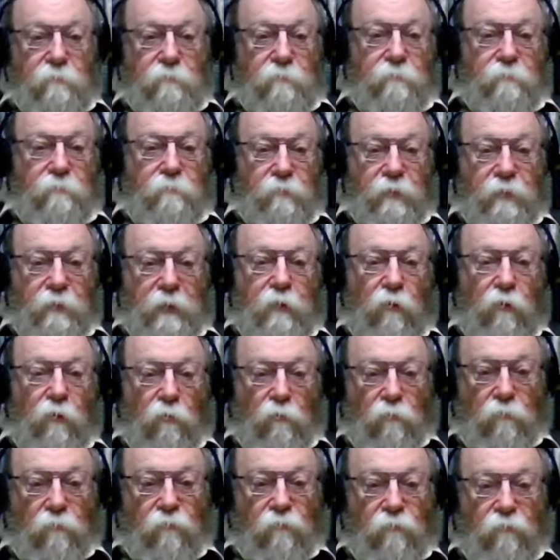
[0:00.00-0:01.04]
to their
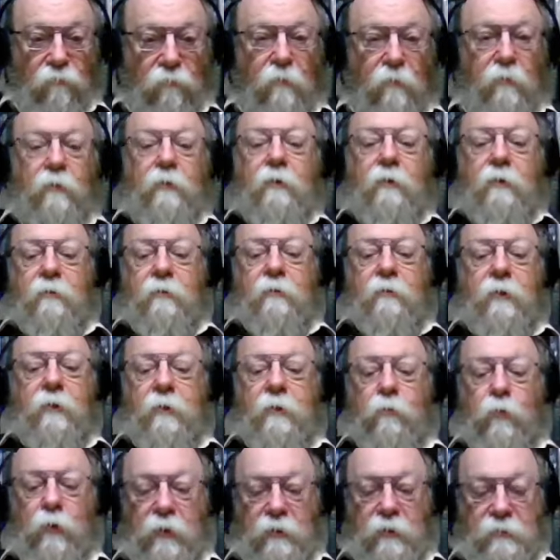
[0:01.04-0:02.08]
gods, right?
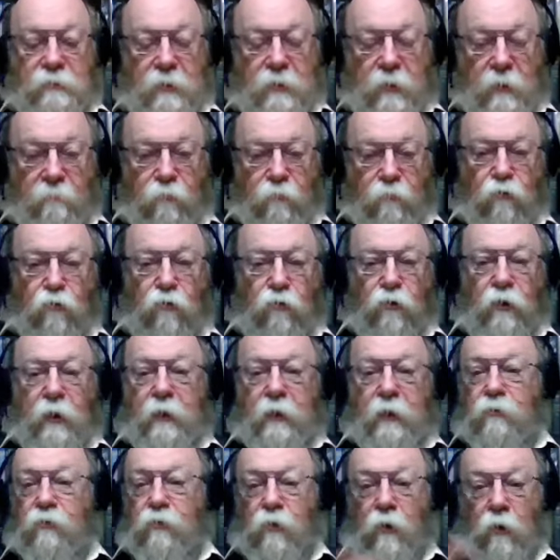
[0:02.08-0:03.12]
We're going to save her
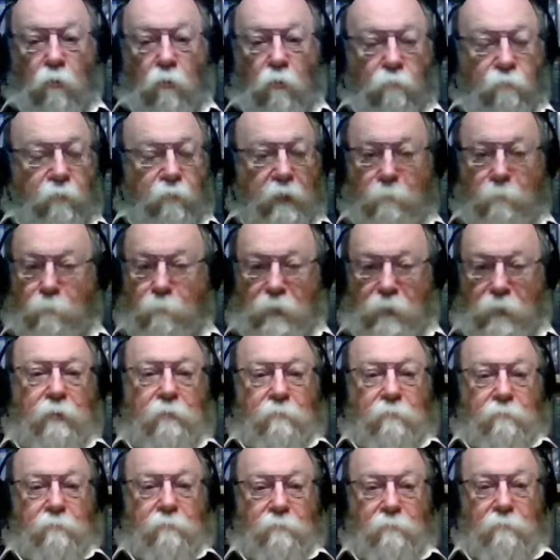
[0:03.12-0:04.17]
and her whole family
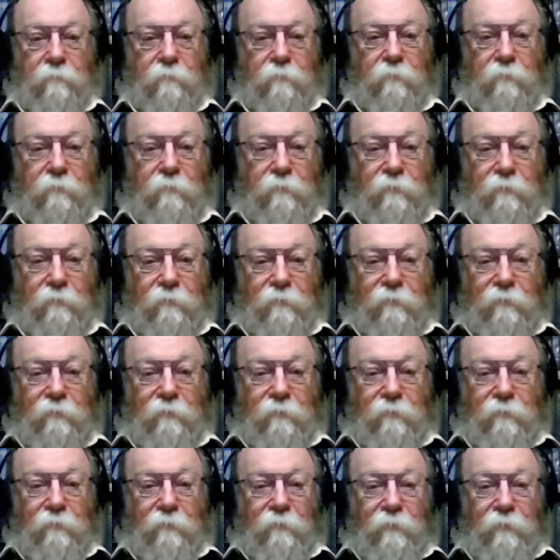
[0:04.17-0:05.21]

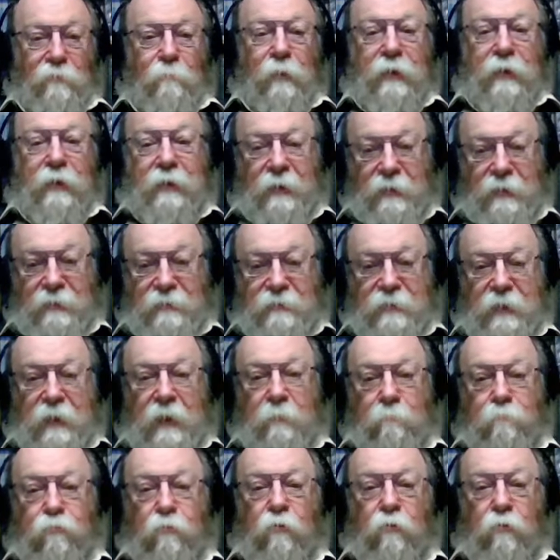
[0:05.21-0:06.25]
and make an
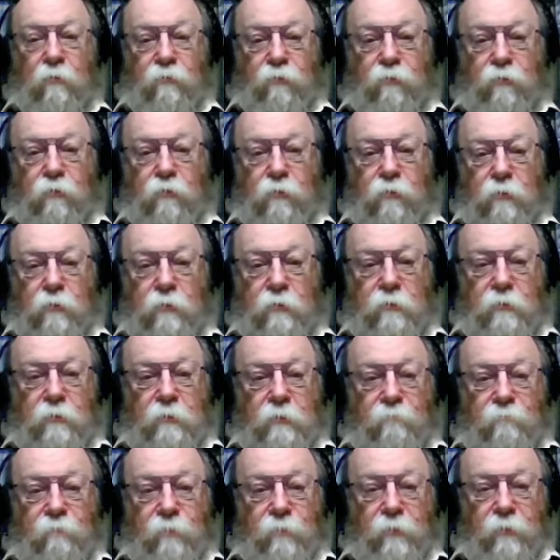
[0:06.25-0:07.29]
example of her.
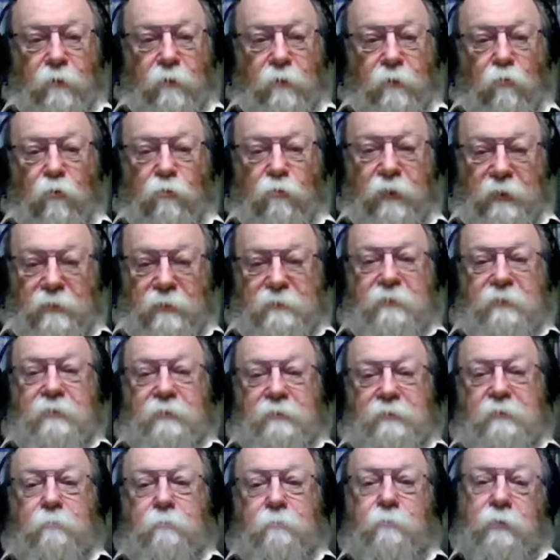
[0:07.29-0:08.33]
And what that
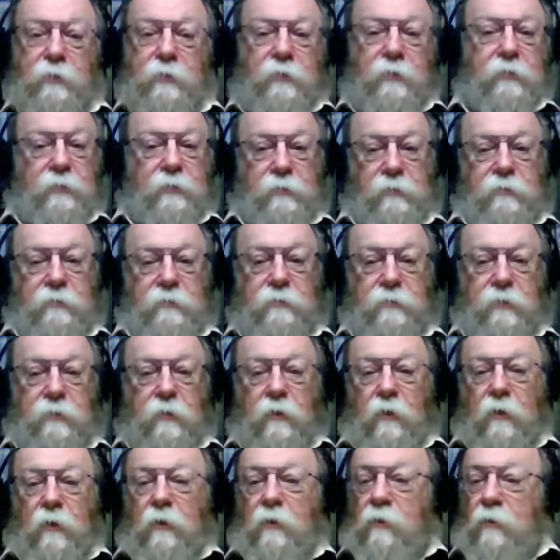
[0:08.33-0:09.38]
says to me is,
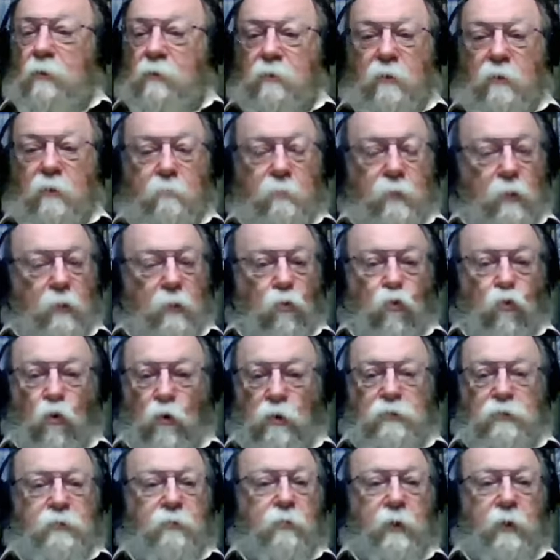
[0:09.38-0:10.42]
no matter
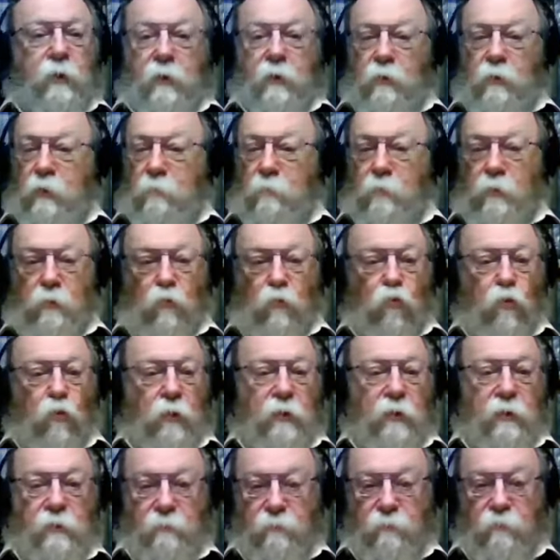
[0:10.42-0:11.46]
what you are, no matter where
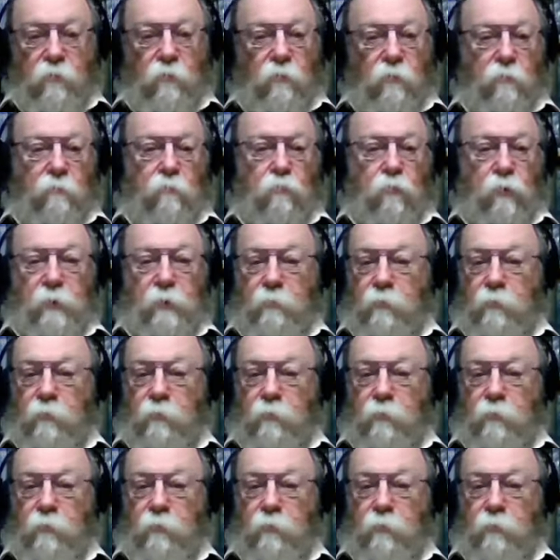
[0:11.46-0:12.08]
you've gone, no matter